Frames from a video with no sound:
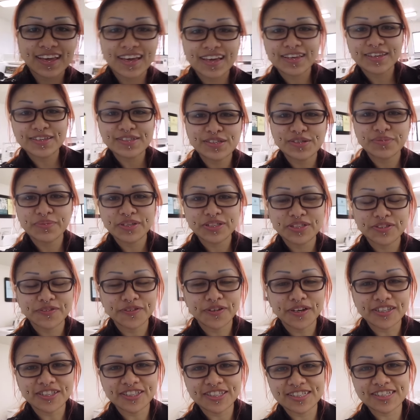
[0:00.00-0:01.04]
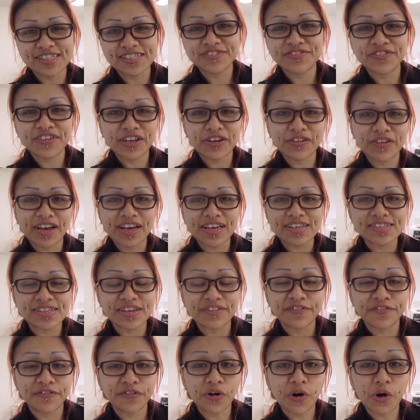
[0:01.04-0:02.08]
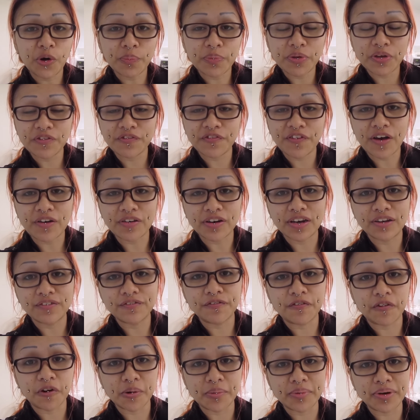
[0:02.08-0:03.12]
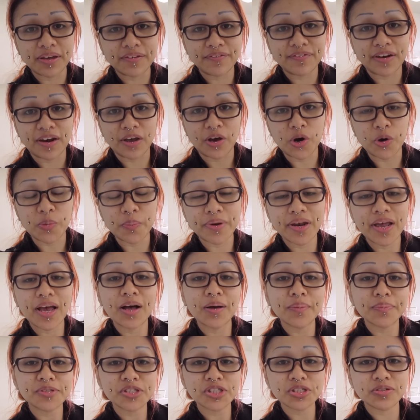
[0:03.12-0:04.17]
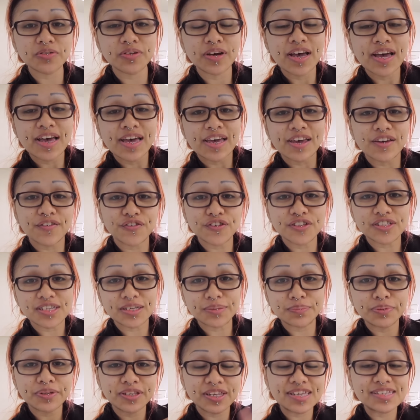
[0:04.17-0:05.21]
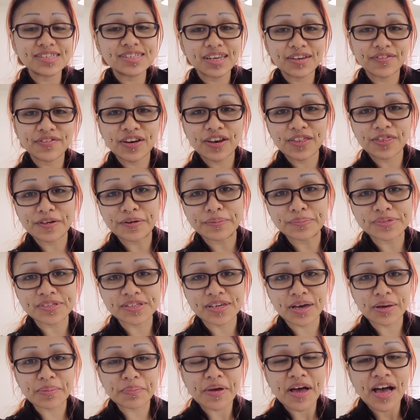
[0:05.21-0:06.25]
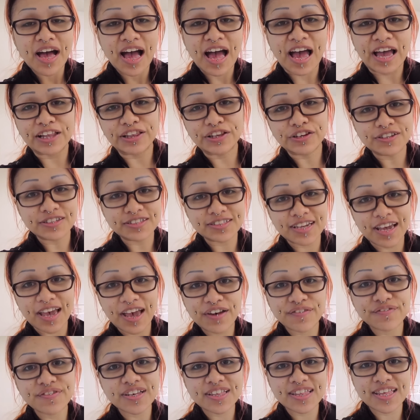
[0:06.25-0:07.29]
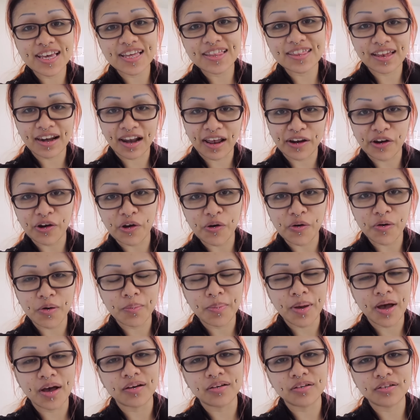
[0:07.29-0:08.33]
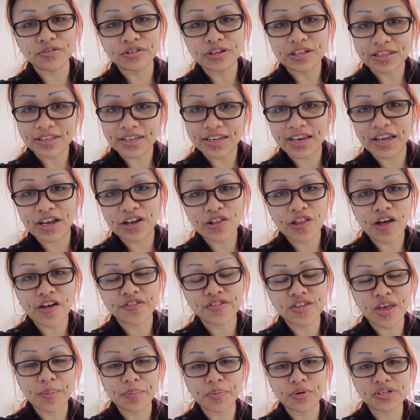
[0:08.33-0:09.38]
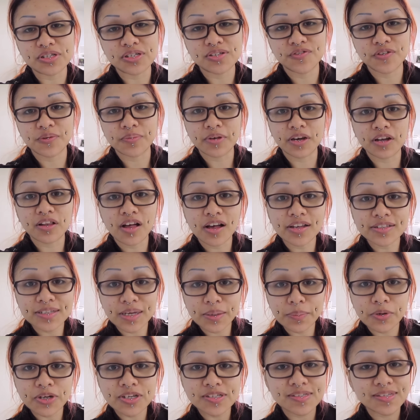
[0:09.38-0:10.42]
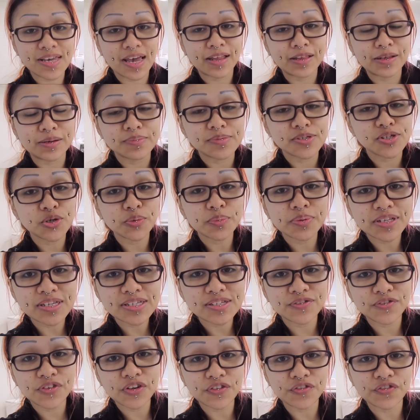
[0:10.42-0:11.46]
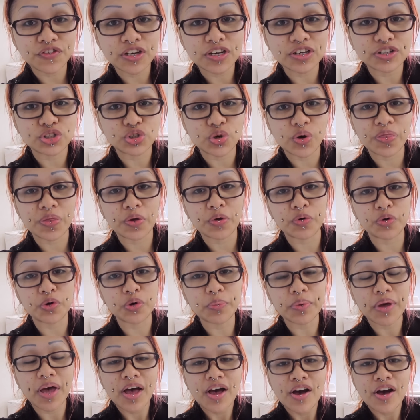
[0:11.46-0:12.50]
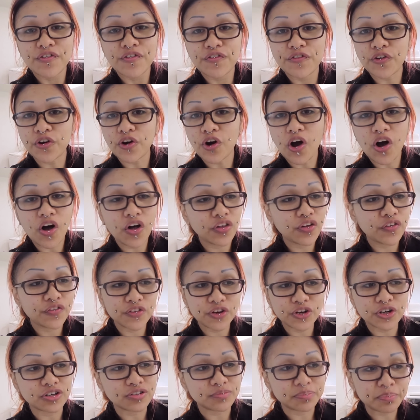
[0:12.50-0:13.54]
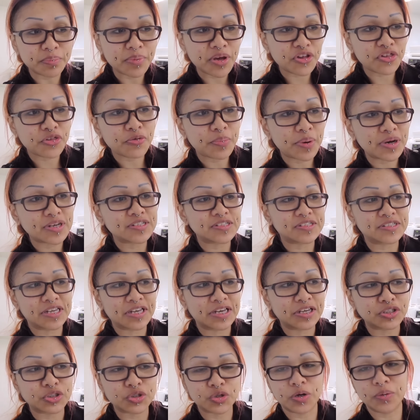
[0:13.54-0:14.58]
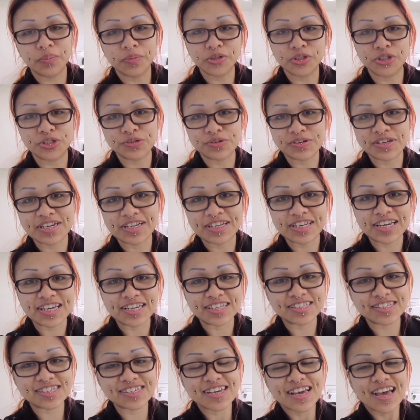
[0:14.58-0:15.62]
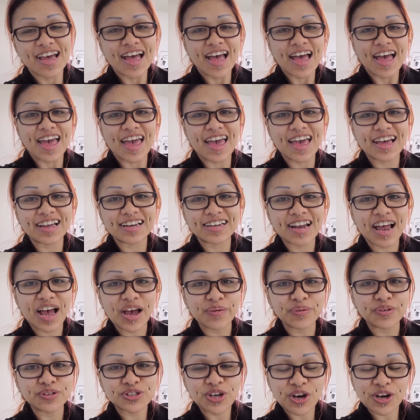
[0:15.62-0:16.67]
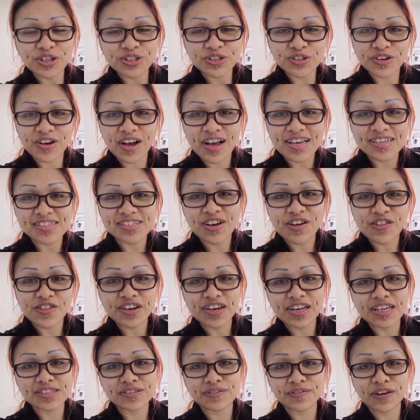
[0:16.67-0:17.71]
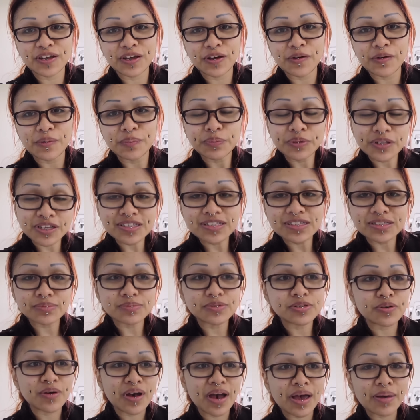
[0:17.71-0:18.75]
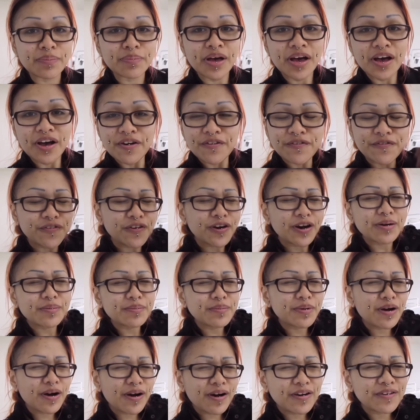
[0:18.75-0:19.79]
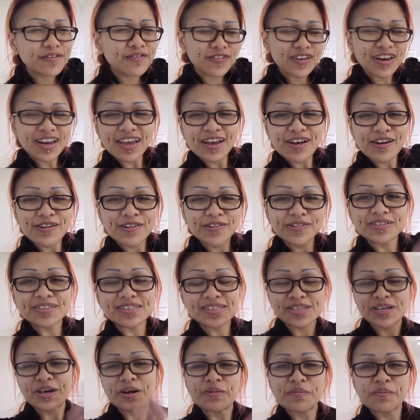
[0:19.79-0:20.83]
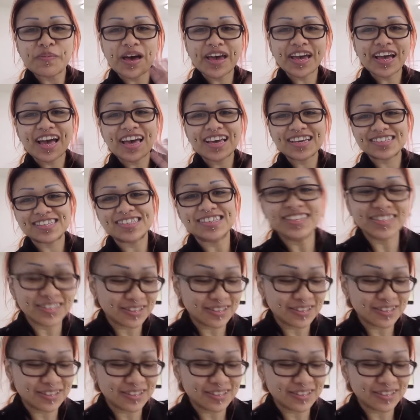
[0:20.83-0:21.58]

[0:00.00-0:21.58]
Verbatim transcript: Thank you so much for watching this video, guys. I hope you found it informative, and I hope it helped you. If you did, please give it a thumbs up. I learned everything that I know about cleaning cloth diapers from the Cloth Diaper Asylum, so please feel free to join the group for all of your myth busting and troubleshooting needs. And I will talk to you guys on the next video. Please subscribe for more videos. Bye, guys.